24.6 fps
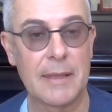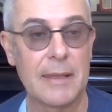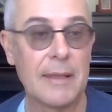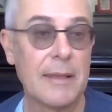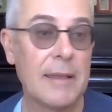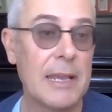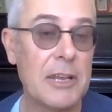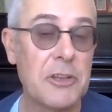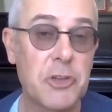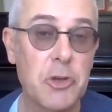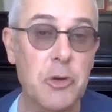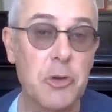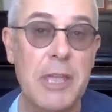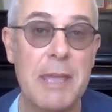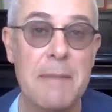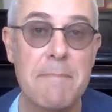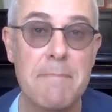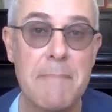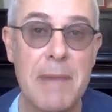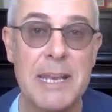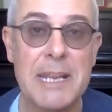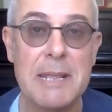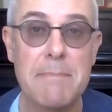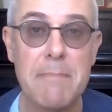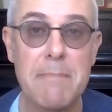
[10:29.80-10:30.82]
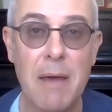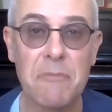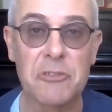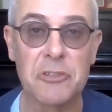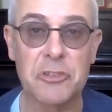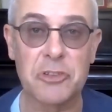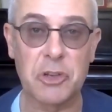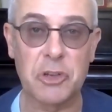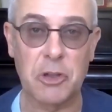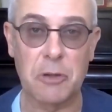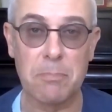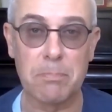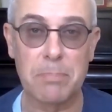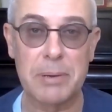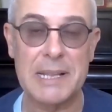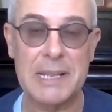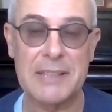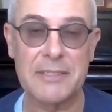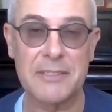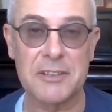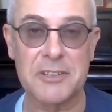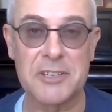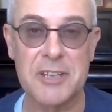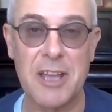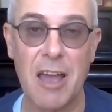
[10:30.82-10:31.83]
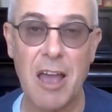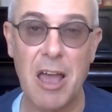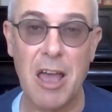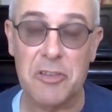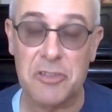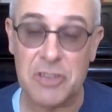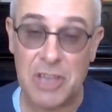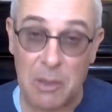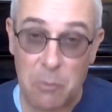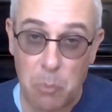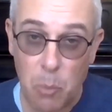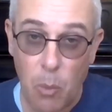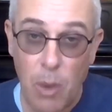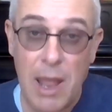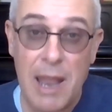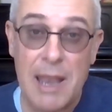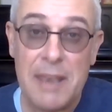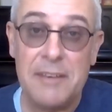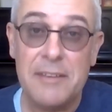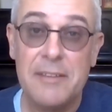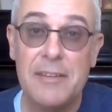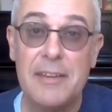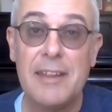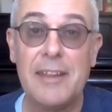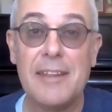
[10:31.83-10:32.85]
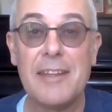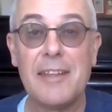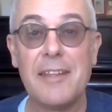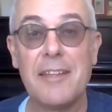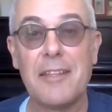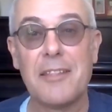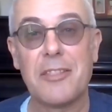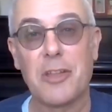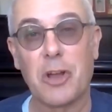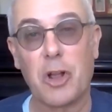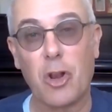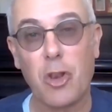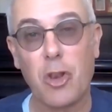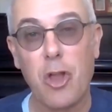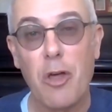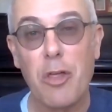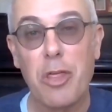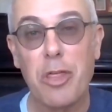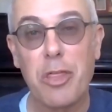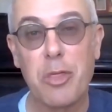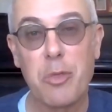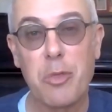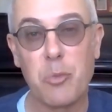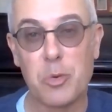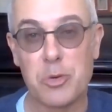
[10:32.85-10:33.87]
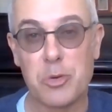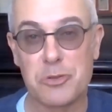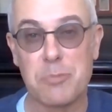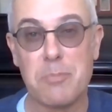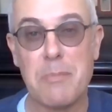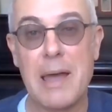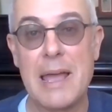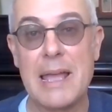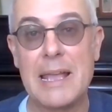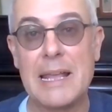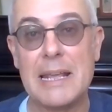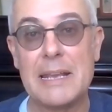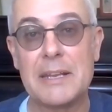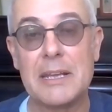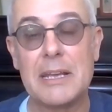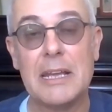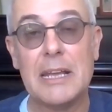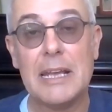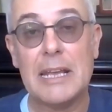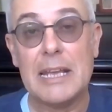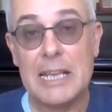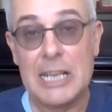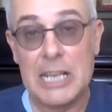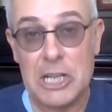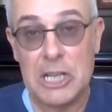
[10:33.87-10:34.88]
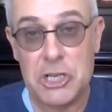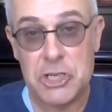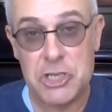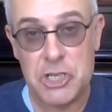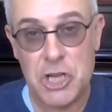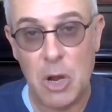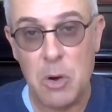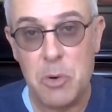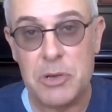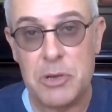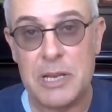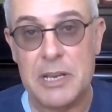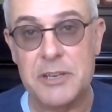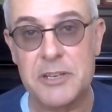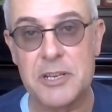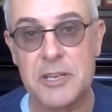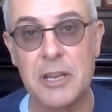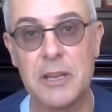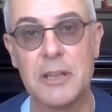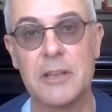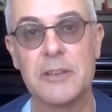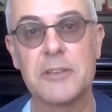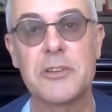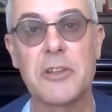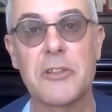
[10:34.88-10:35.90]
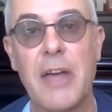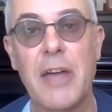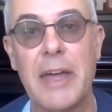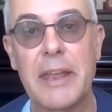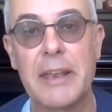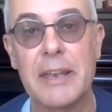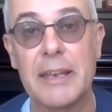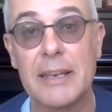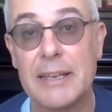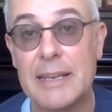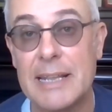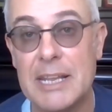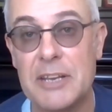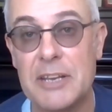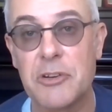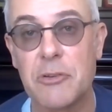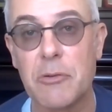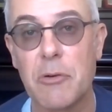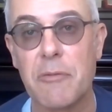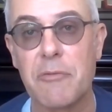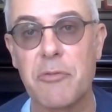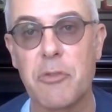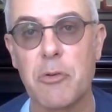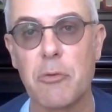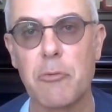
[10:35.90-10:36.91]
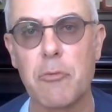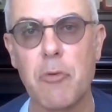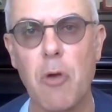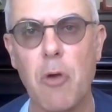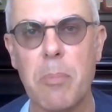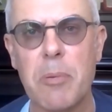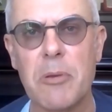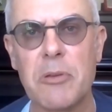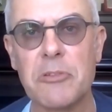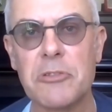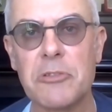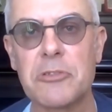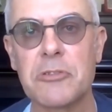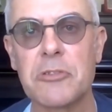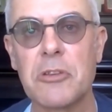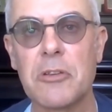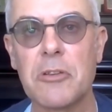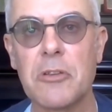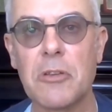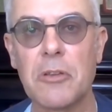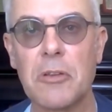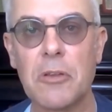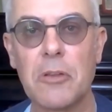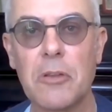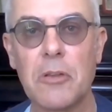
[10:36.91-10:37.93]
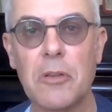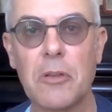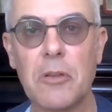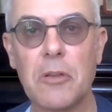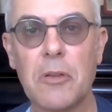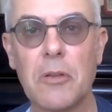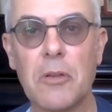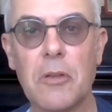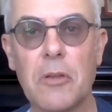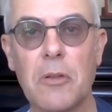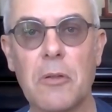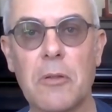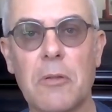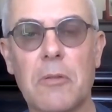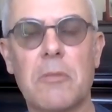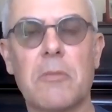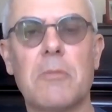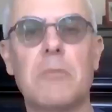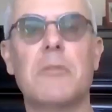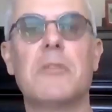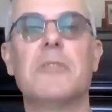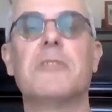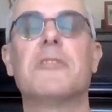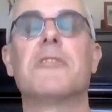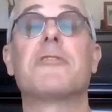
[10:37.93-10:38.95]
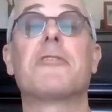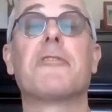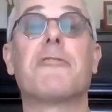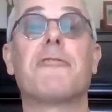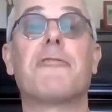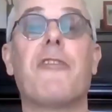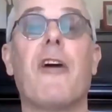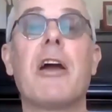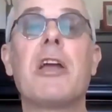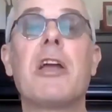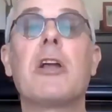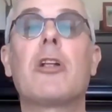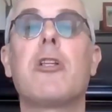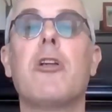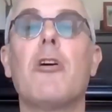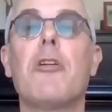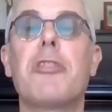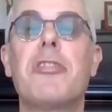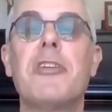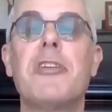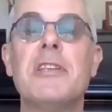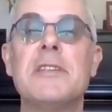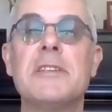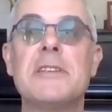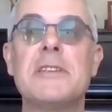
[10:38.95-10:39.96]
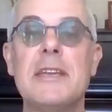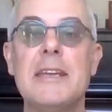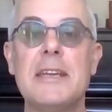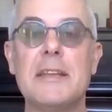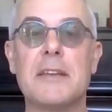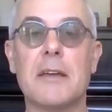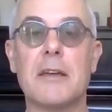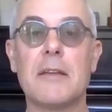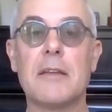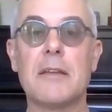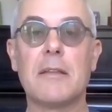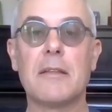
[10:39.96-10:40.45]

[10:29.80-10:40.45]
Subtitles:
It took him many months to complete the task, and when the cloth was made, he showed it to that leader of the robbers. "This is a fine cloth indeed.